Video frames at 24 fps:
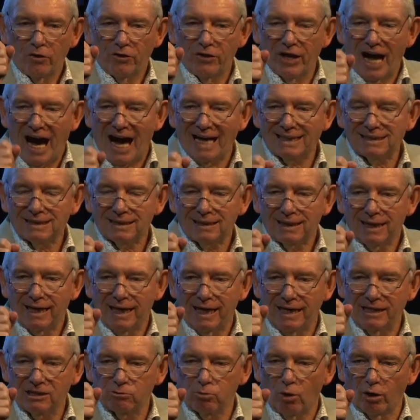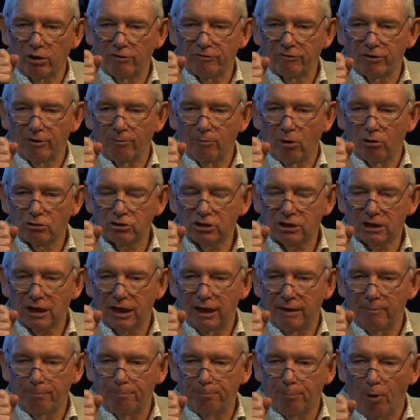That is one of the most
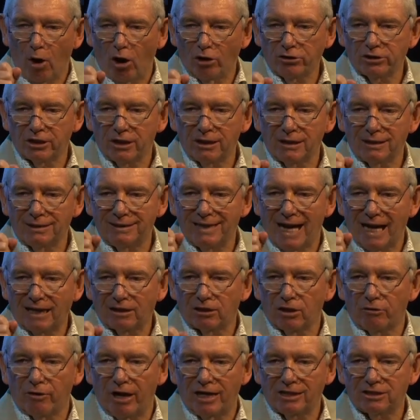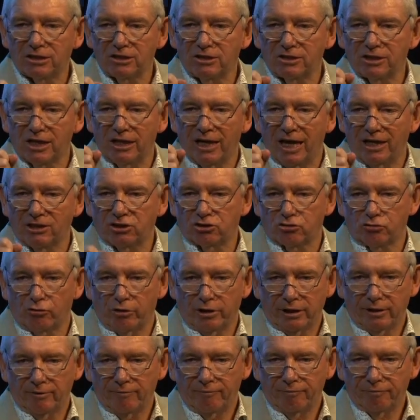important declarations in
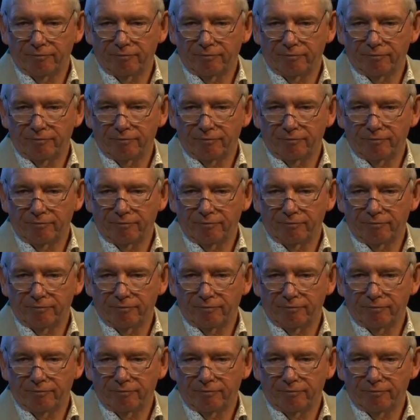history.